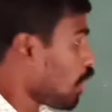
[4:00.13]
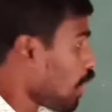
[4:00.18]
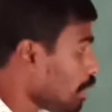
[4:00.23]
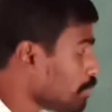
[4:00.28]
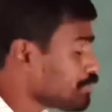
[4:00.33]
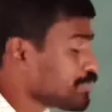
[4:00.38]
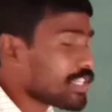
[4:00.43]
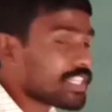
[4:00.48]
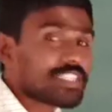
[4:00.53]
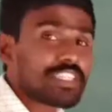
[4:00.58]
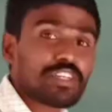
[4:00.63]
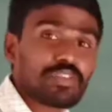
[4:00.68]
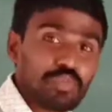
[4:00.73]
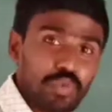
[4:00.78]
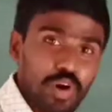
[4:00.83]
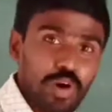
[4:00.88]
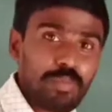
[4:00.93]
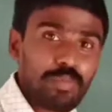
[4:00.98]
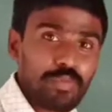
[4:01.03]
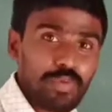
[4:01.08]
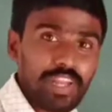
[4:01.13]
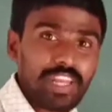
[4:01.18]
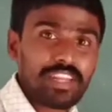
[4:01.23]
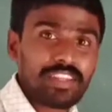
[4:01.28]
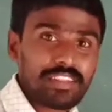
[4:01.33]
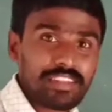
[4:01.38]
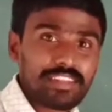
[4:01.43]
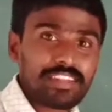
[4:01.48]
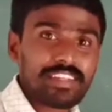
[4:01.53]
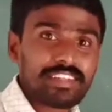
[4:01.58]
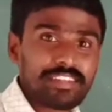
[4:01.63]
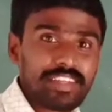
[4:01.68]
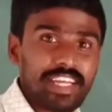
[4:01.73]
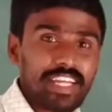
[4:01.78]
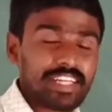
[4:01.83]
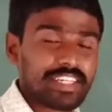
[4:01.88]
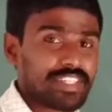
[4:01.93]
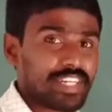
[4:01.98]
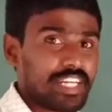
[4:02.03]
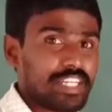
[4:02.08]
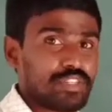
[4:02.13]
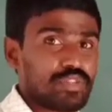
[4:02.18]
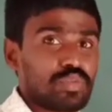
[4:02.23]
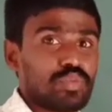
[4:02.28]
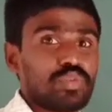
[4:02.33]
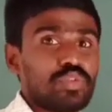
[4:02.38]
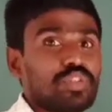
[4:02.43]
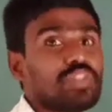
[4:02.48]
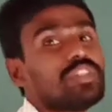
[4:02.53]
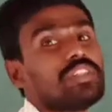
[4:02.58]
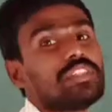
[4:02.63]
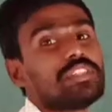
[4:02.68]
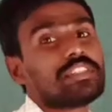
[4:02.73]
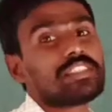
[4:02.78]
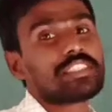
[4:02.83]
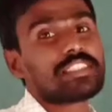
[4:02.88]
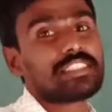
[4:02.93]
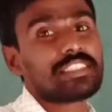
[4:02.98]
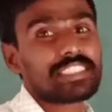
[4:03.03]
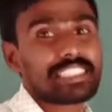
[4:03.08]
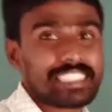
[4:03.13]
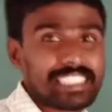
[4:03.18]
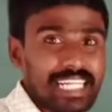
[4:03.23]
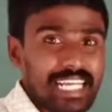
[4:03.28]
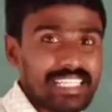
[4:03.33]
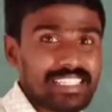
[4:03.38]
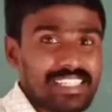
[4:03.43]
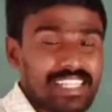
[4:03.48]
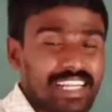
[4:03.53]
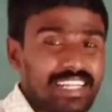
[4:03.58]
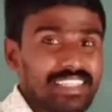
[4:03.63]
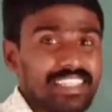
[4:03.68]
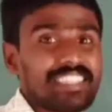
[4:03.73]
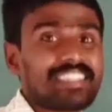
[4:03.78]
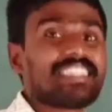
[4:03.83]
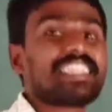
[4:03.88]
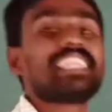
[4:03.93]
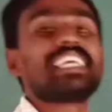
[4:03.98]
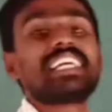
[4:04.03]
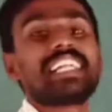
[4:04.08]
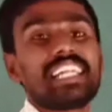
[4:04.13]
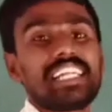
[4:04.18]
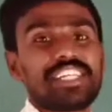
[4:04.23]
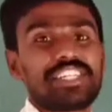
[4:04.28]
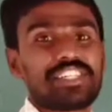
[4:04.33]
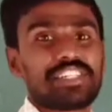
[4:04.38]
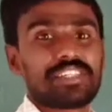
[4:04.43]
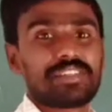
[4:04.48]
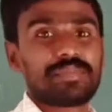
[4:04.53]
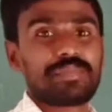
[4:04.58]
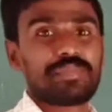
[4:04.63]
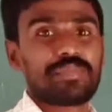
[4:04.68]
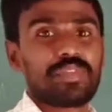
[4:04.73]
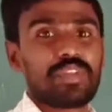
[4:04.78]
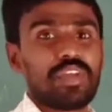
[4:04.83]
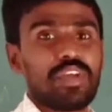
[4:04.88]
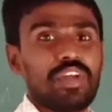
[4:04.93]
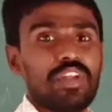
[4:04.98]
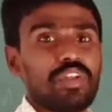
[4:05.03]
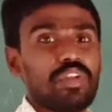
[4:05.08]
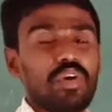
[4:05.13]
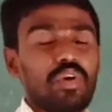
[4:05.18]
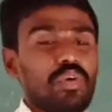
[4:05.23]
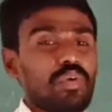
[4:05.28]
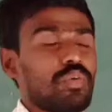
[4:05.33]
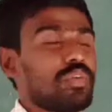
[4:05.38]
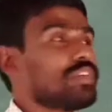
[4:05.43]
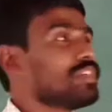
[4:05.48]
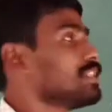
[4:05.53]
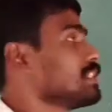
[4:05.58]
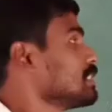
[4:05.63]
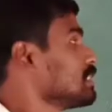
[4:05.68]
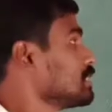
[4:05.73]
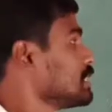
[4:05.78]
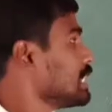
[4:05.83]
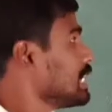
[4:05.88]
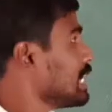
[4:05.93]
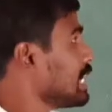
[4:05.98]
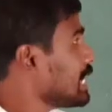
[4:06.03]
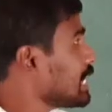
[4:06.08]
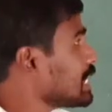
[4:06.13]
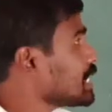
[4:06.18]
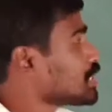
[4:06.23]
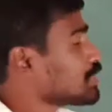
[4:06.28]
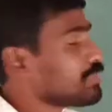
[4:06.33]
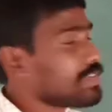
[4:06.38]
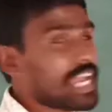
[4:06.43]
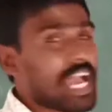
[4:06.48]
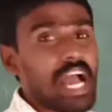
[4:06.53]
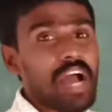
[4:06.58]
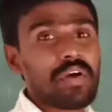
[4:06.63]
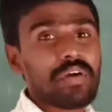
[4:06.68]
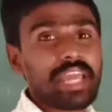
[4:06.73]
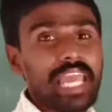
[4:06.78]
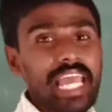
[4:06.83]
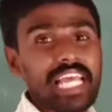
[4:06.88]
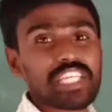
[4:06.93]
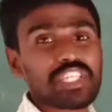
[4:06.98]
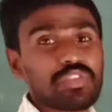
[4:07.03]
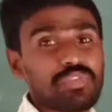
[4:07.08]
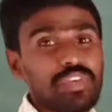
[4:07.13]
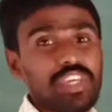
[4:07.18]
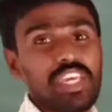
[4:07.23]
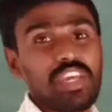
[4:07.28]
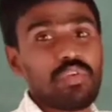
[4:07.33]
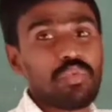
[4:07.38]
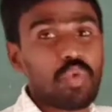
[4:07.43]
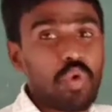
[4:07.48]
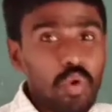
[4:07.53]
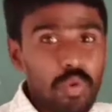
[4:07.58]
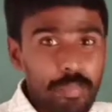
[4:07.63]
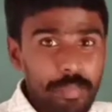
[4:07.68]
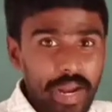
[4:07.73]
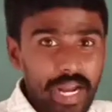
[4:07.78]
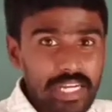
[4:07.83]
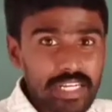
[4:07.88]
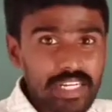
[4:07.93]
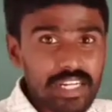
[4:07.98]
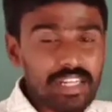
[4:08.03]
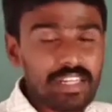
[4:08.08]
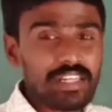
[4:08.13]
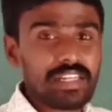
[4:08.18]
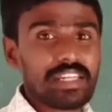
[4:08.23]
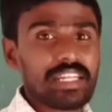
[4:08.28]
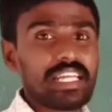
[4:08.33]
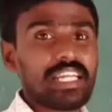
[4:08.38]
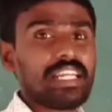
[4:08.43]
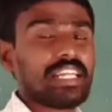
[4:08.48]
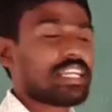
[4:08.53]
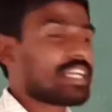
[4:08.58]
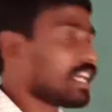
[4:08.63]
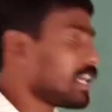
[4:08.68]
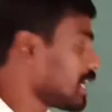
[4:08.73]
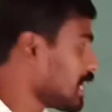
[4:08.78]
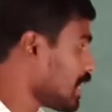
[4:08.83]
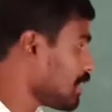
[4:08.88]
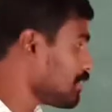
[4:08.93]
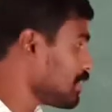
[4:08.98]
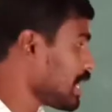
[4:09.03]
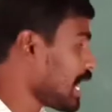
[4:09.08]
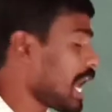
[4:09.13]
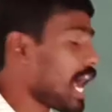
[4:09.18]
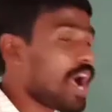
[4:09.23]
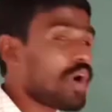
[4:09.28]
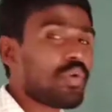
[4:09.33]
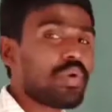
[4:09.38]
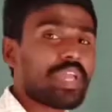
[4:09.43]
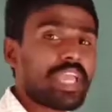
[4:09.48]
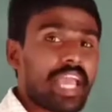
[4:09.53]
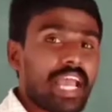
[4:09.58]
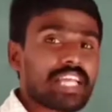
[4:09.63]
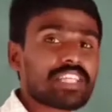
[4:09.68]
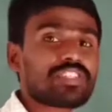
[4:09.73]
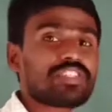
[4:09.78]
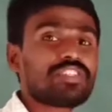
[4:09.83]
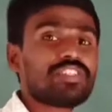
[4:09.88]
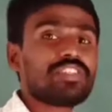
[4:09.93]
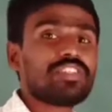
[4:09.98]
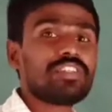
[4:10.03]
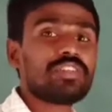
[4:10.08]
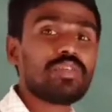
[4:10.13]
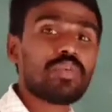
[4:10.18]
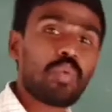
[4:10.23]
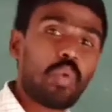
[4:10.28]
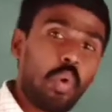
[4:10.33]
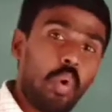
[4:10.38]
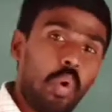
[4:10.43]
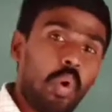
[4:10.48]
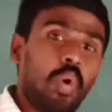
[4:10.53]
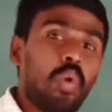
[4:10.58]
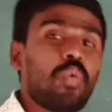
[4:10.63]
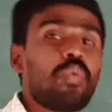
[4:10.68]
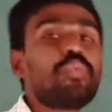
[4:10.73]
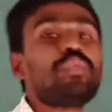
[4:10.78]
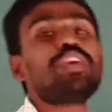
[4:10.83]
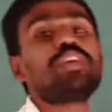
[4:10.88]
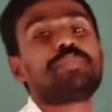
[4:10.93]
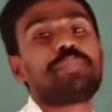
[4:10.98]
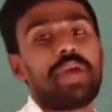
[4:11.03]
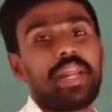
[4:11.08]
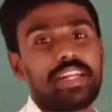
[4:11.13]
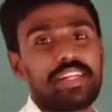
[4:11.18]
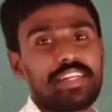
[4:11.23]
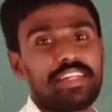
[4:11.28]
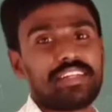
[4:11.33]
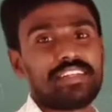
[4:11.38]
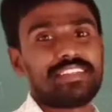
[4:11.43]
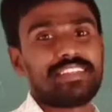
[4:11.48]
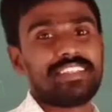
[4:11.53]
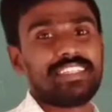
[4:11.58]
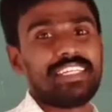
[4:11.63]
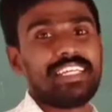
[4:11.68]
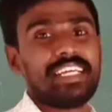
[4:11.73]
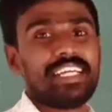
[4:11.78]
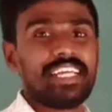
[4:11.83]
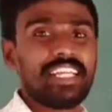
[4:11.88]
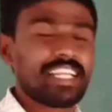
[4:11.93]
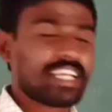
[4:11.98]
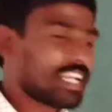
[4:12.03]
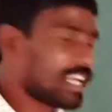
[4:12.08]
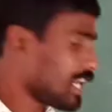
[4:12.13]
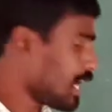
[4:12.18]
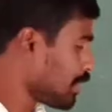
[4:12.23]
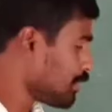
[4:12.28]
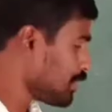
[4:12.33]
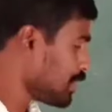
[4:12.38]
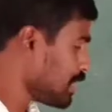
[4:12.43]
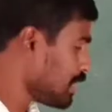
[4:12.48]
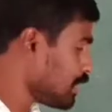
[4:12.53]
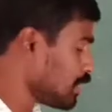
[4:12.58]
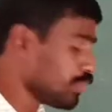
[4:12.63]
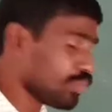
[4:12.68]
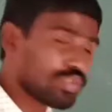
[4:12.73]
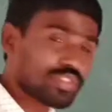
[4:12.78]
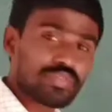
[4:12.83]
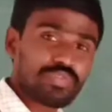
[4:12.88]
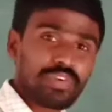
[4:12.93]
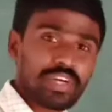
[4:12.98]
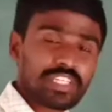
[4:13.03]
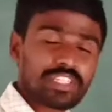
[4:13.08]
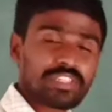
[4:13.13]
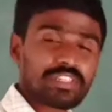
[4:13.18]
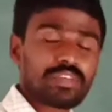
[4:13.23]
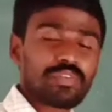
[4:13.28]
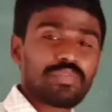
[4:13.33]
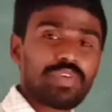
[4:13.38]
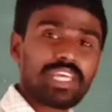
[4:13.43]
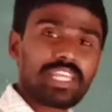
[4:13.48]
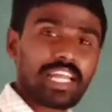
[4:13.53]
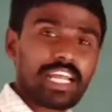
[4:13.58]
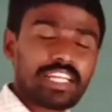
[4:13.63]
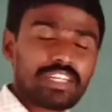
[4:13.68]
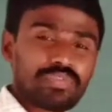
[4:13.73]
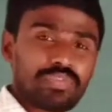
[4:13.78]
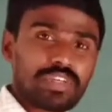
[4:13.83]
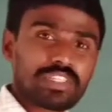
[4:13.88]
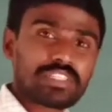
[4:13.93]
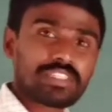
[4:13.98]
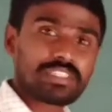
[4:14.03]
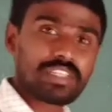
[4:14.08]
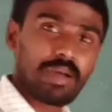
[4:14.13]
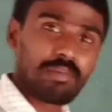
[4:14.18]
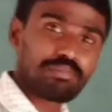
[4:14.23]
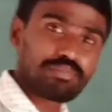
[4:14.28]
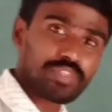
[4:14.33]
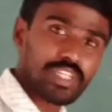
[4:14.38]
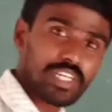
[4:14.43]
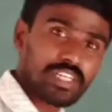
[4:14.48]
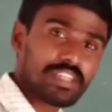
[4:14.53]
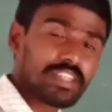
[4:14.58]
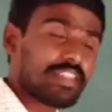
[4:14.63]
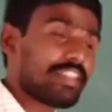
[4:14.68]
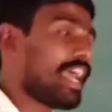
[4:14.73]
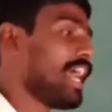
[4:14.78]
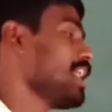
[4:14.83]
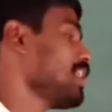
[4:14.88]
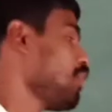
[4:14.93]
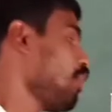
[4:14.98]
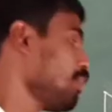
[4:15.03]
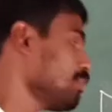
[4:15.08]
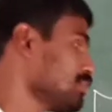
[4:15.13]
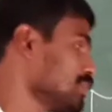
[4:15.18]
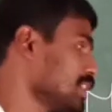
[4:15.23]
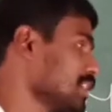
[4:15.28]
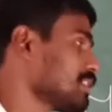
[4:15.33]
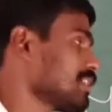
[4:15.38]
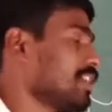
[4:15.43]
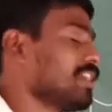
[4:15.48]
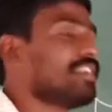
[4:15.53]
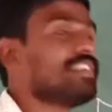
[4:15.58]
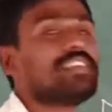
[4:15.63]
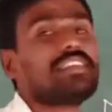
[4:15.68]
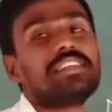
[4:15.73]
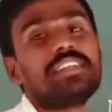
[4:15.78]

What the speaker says: object and verb when they try to translate this in English. No. In English we have SVO pattern. In Kannada we have SOV pattern. In Kannada we write first subject, then object and